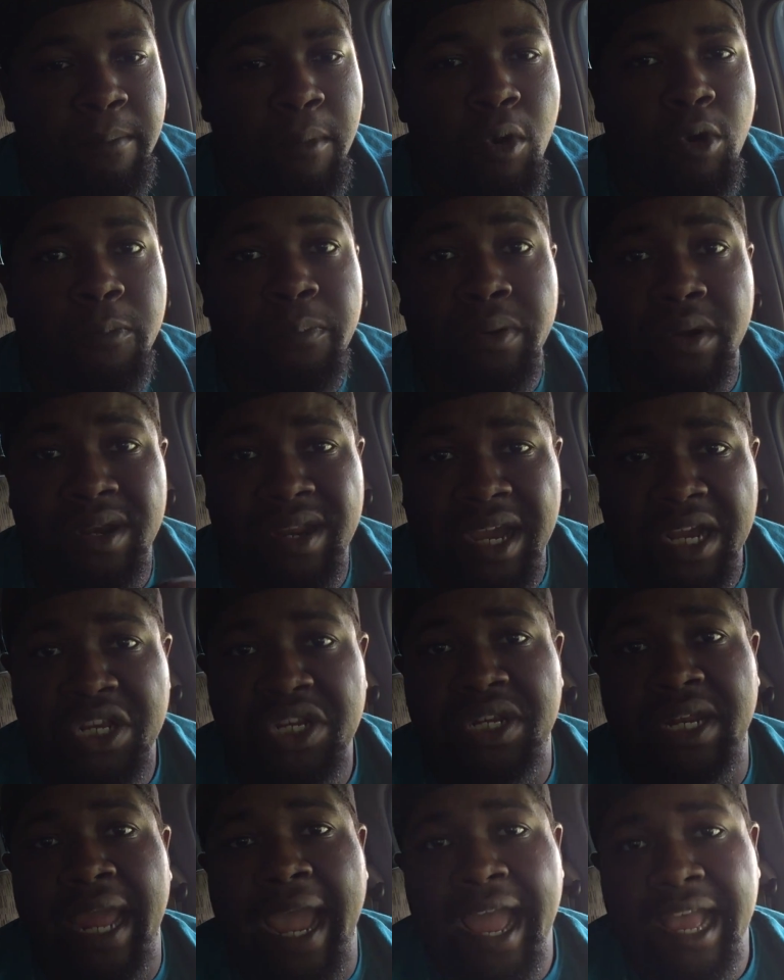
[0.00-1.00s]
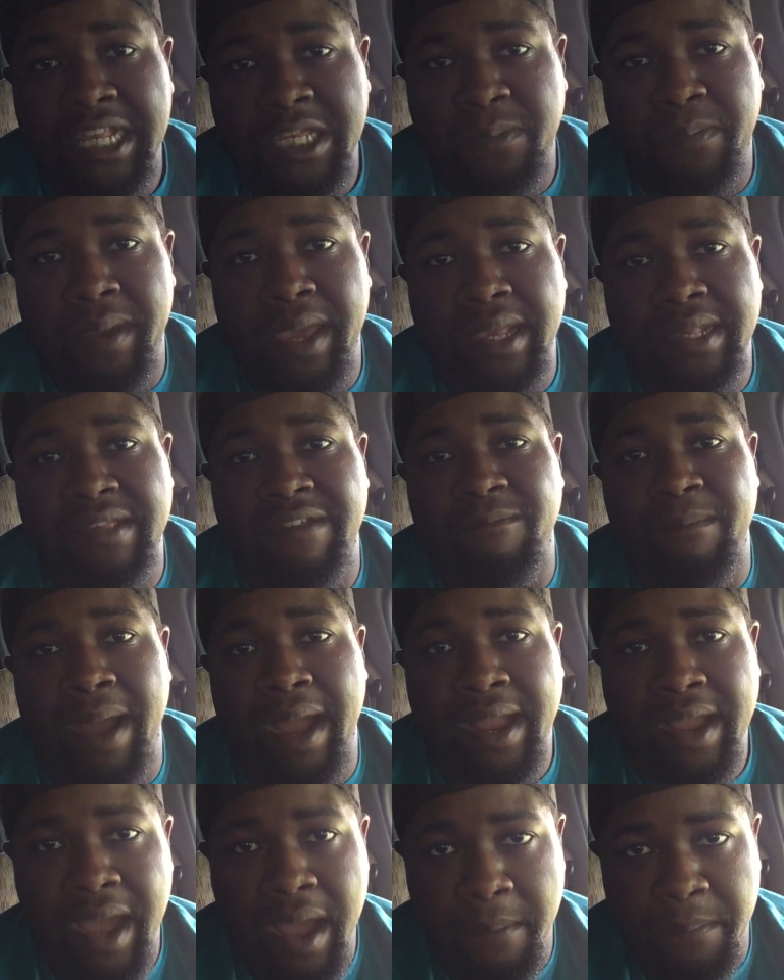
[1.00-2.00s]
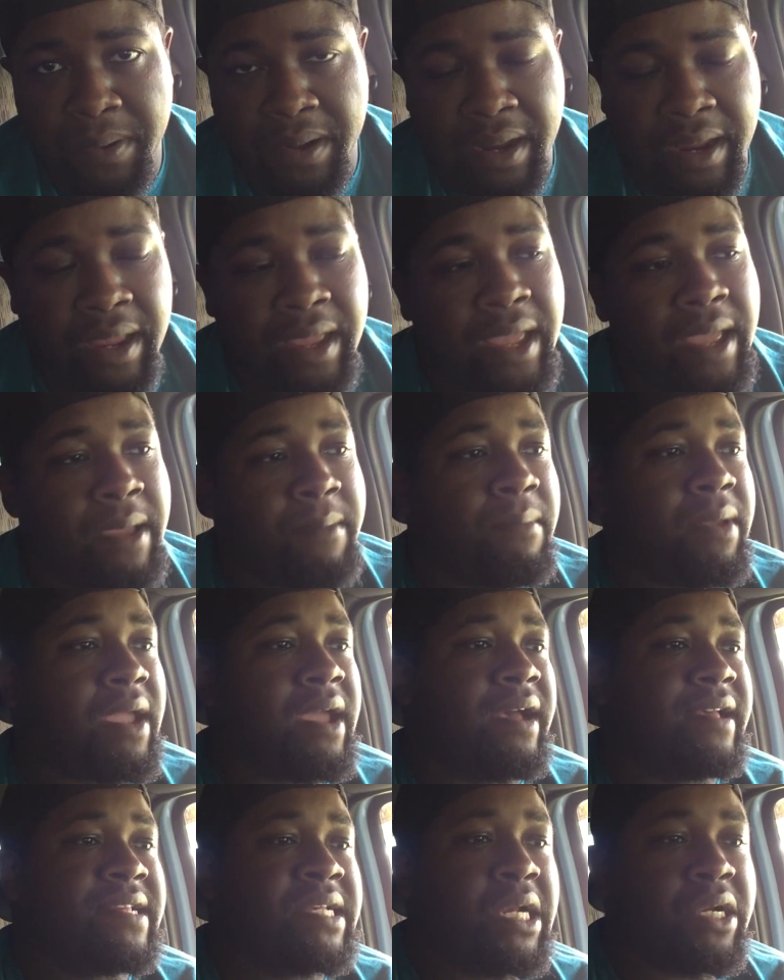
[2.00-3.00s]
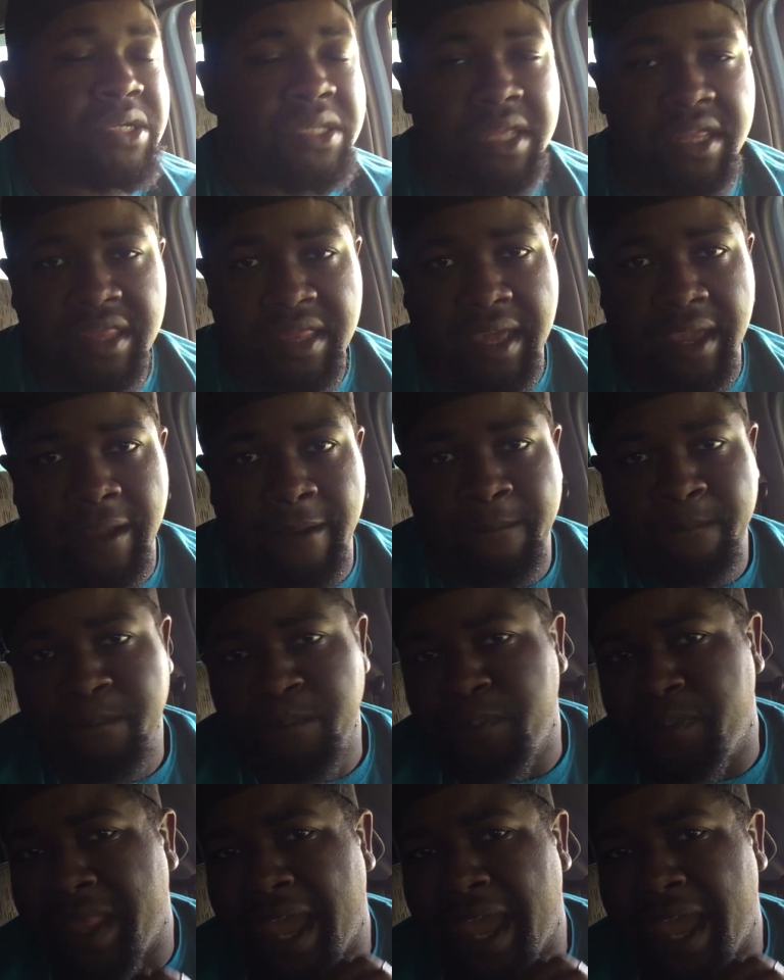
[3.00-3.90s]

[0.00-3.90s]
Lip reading: more production aspects of my company, because here's the thing,